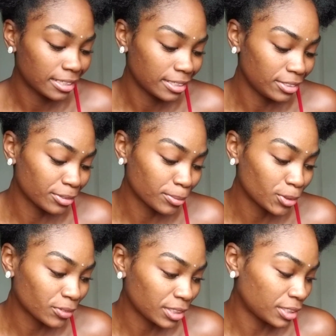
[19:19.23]
You're
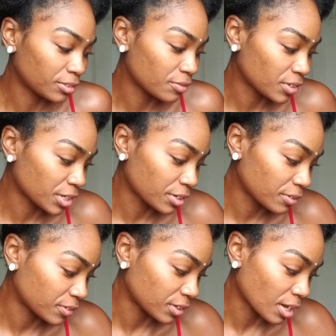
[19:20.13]
moving in a very
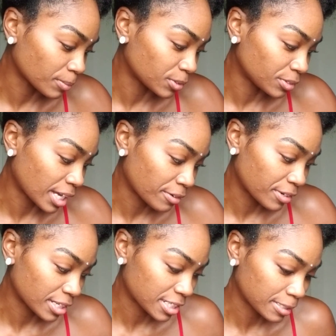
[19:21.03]
phenomenal
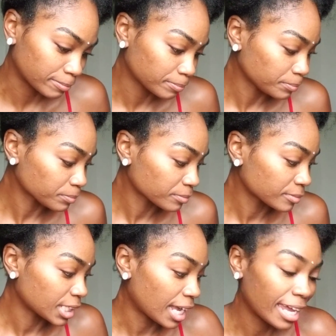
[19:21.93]
direction.
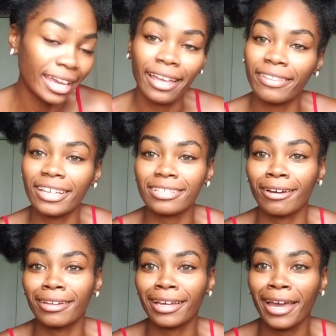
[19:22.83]
And that's
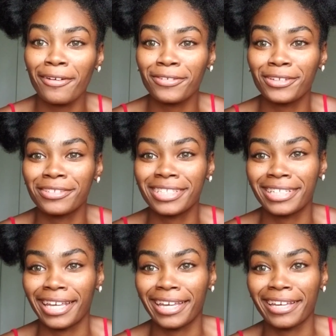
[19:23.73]
all I got for you
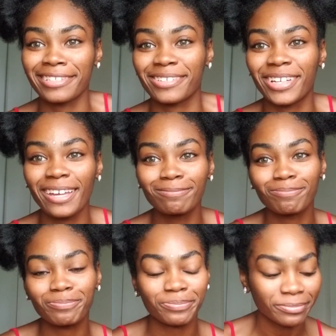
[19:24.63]
today, Cancer, okay?
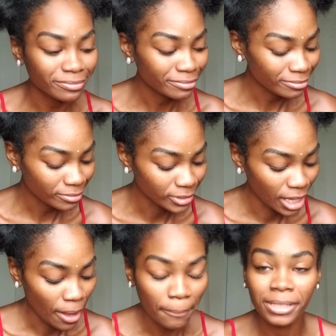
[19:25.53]

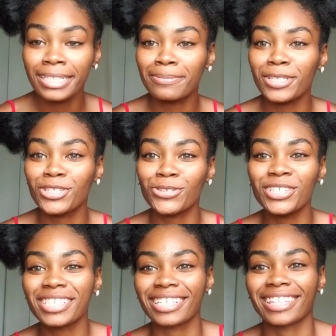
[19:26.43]
Please be
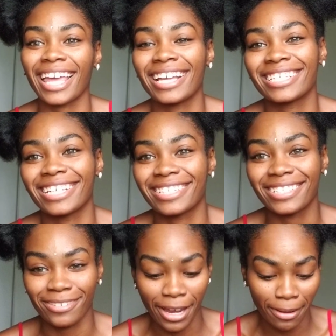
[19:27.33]
sure to like, share, and
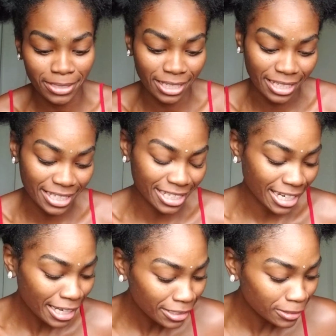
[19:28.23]
subscribe to this
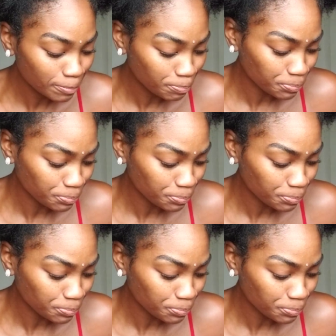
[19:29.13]
channel.